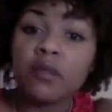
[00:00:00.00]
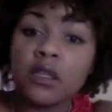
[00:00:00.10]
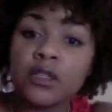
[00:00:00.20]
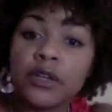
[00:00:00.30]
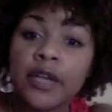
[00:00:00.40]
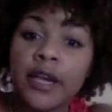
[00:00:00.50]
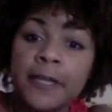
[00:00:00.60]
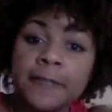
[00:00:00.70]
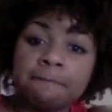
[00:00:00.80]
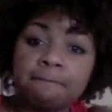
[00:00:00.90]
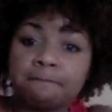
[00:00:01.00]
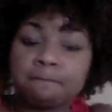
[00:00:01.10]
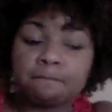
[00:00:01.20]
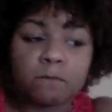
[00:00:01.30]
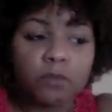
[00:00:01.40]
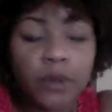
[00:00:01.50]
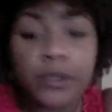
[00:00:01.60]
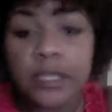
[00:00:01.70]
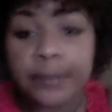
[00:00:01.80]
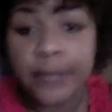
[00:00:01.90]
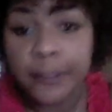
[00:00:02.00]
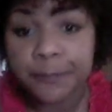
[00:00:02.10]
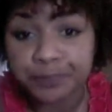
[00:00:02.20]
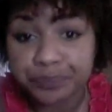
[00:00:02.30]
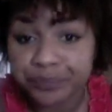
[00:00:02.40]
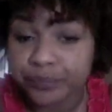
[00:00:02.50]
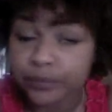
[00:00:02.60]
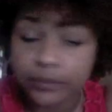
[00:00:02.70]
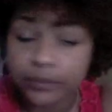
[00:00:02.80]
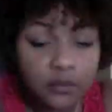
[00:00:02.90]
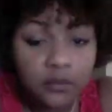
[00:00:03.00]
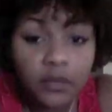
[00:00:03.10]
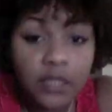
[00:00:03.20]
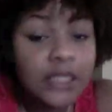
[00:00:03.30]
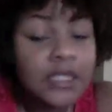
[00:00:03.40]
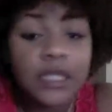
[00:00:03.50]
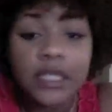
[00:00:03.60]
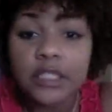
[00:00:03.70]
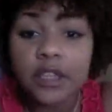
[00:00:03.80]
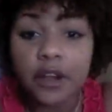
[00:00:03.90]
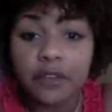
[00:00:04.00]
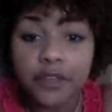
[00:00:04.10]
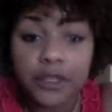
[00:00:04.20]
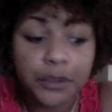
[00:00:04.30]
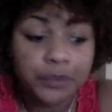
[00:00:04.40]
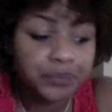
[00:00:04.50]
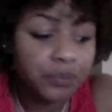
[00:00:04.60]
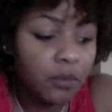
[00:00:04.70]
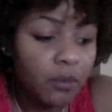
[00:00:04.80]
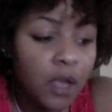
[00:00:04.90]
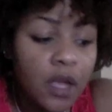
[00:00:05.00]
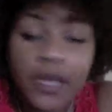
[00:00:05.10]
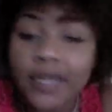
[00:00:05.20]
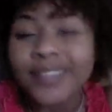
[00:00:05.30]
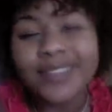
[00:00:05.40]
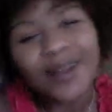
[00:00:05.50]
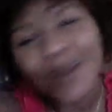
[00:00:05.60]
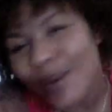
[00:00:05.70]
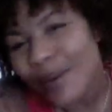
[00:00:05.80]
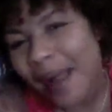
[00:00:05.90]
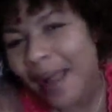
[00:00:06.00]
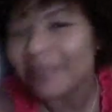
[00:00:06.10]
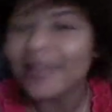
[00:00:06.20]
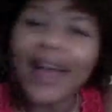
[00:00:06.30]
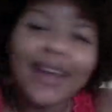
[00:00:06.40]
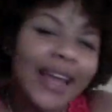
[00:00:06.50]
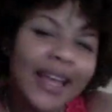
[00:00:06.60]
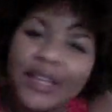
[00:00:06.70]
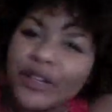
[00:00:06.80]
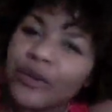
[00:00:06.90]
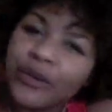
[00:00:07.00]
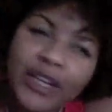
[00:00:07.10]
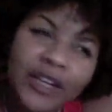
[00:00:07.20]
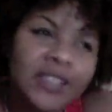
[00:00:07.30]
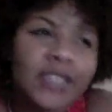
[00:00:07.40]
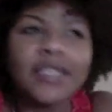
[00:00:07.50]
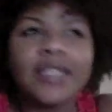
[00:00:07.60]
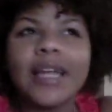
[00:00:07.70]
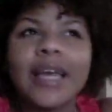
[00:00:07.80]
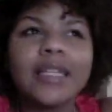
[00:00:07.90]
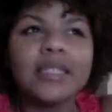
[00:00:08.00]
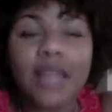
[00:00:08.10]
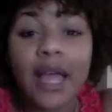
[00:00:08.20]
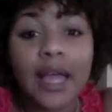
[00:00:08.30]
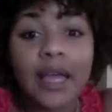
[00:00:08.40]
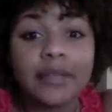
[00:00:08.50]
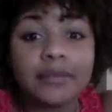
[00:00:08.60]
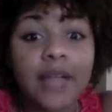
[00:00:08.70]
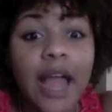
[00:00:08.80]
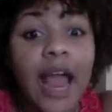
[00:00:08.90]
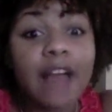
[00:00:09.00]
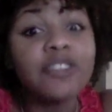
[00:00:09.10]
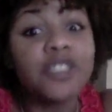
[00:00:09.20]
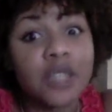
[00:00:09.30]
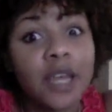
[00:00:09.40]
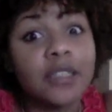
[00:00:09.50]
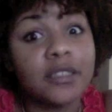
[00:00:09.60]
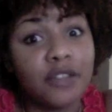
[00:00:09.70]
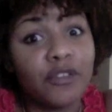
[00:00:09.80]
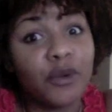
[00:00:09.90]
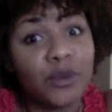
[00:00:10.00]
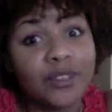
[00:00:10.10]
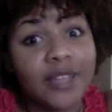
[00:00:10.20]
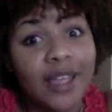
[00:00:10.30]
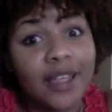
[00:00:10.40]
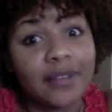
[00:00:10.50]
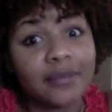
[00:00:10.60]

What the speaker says: So yeah, what's up, y'all? This is an Ish talking video. No, I'm not angry or nothing like that. I've just had a difficult day.